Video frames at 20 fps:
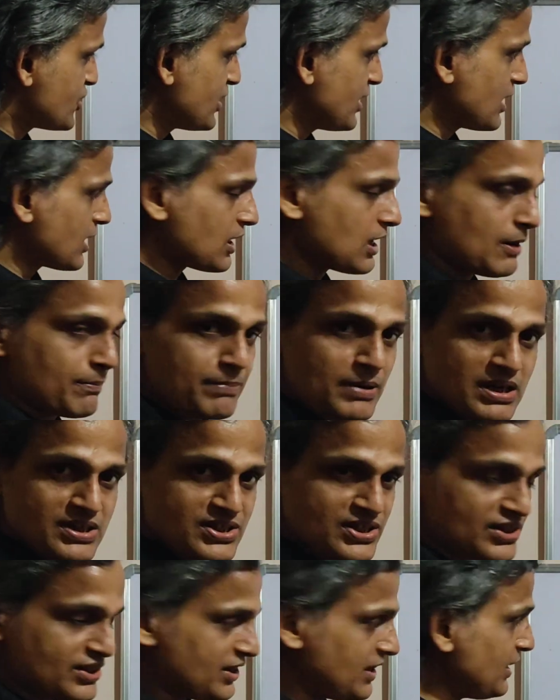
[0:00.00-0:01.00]
shear
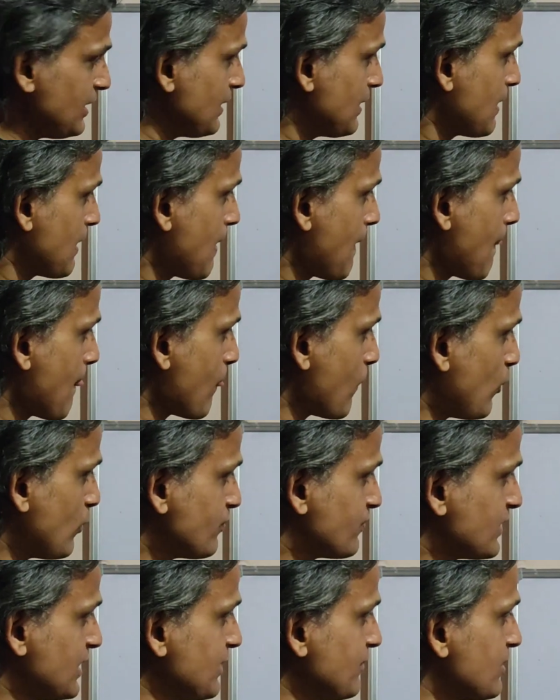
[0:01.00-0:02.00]
capacity
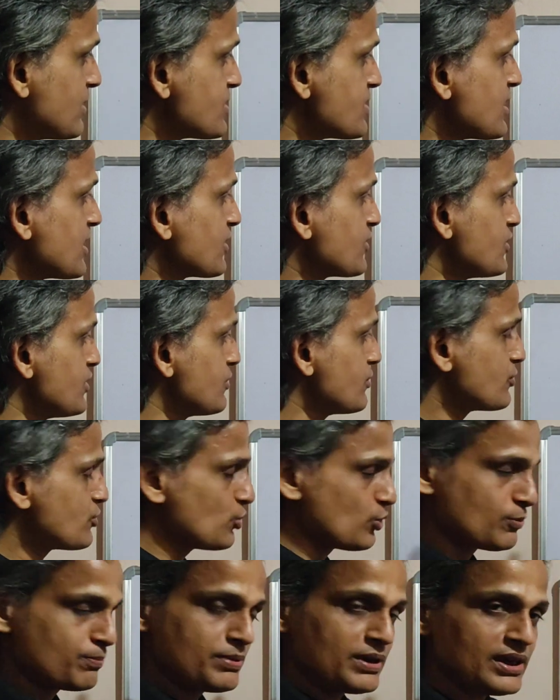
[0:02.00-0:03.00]
of given section
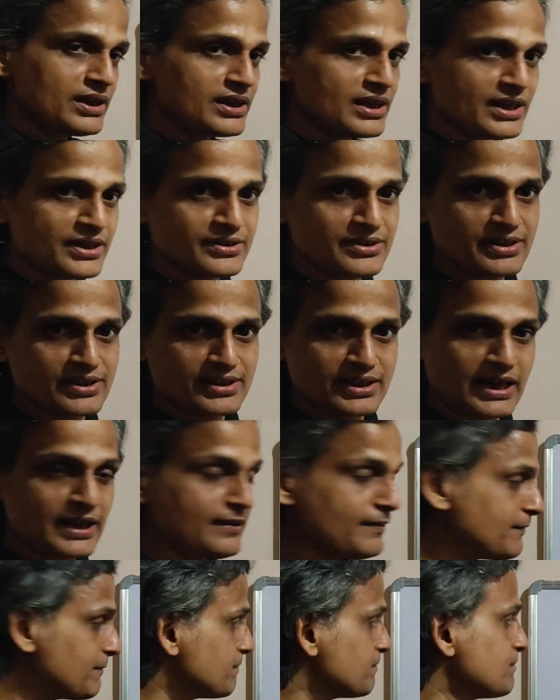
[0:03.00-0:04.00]
should be greater
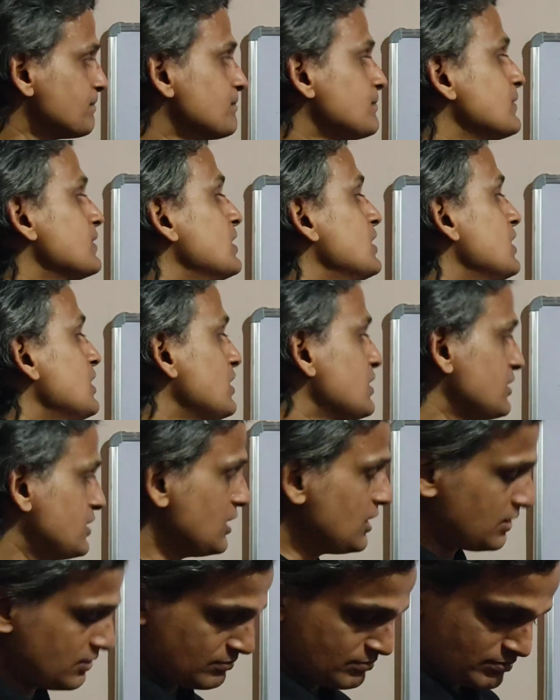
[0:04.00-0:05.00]
than
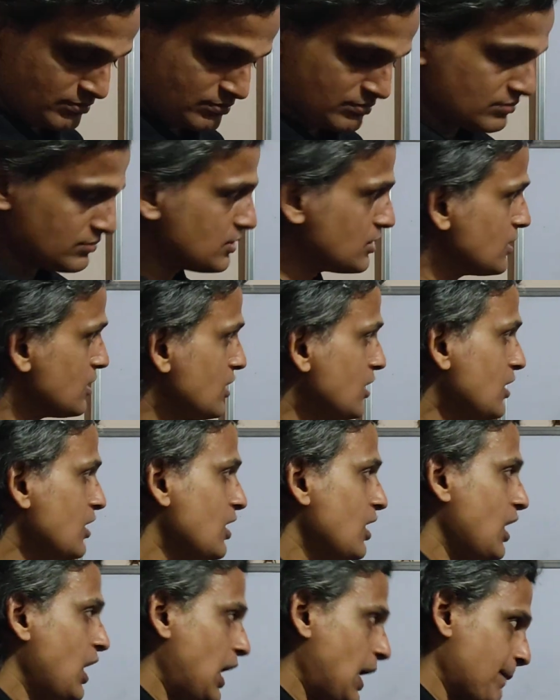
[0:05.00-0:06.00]
the
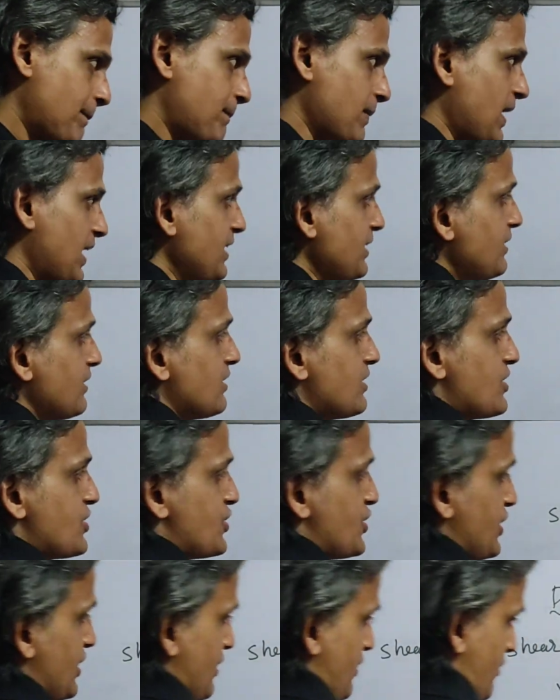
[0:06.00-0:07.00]
applied
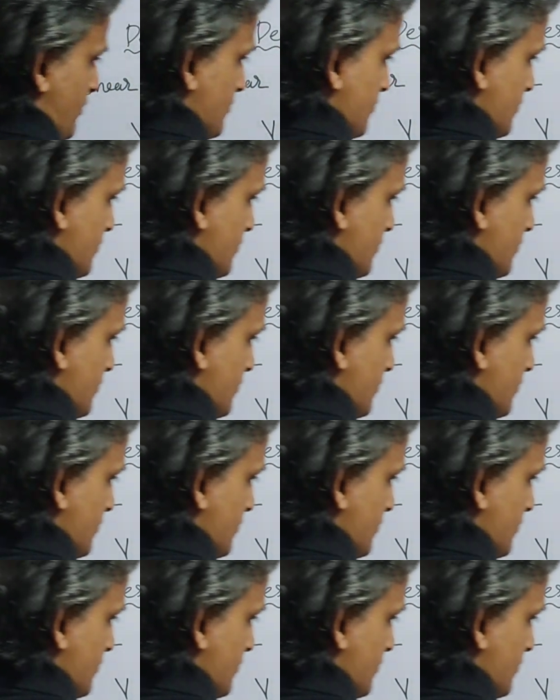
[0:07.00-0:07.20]
shear